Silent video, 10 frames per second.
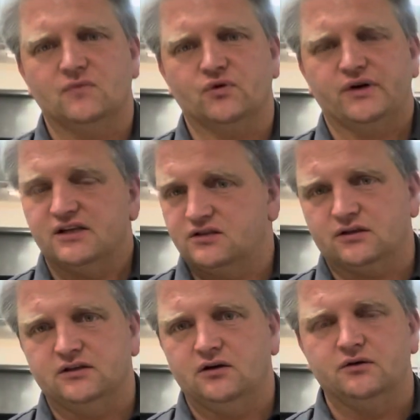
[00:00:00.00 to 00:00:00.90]

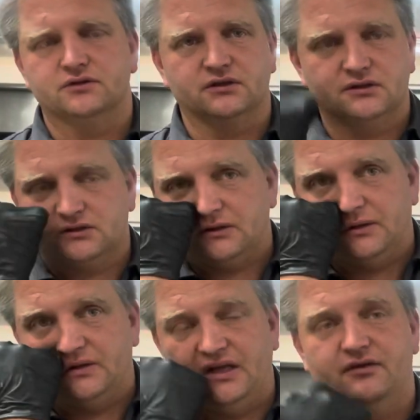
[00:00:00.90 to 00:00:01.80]
restaurant owners.
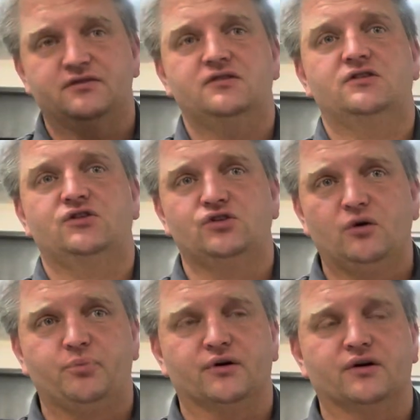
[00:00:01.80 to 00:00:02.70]
They're
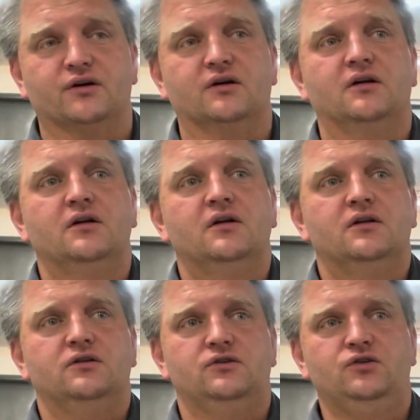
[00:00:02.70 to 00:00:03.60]
super
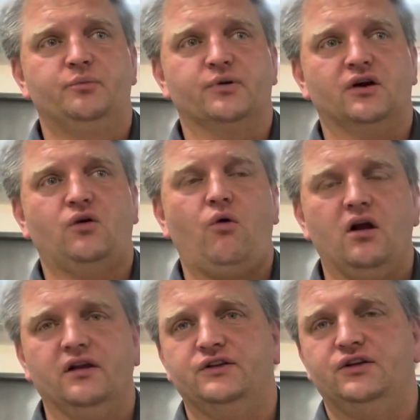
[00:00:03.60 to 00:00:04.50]
duper
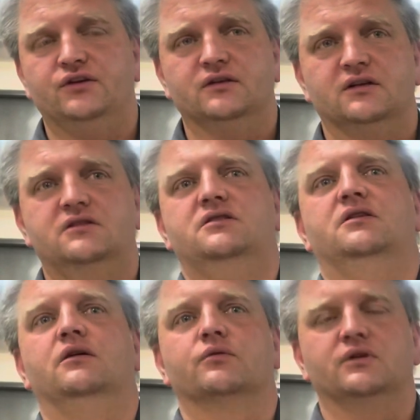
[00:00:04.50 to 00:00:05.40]
quality units.
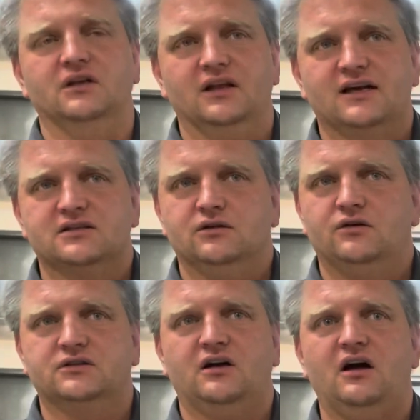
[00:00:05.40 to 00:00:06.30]
They really last a
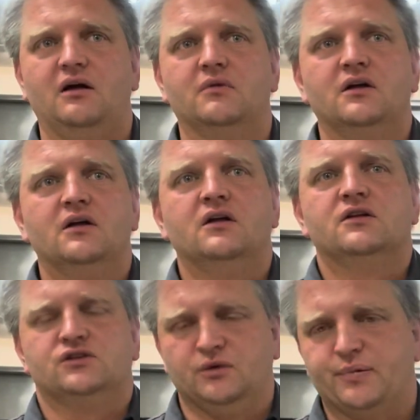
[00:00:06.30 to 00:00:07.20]
long time.
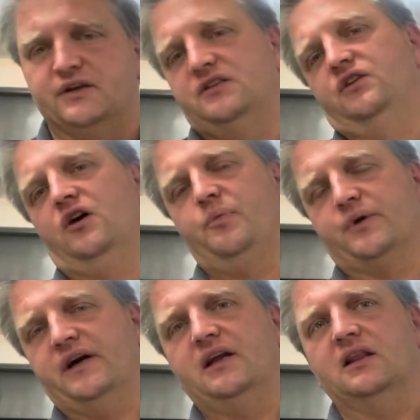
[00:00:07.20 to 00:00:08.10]
Super easy to
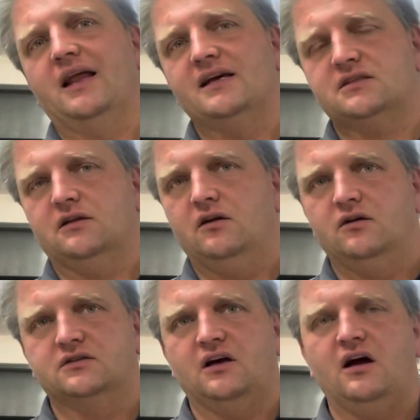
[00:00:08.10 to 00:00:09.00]
operate, last a
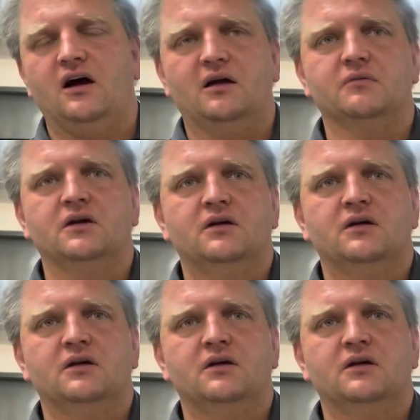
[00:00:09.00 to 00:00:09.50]
long time,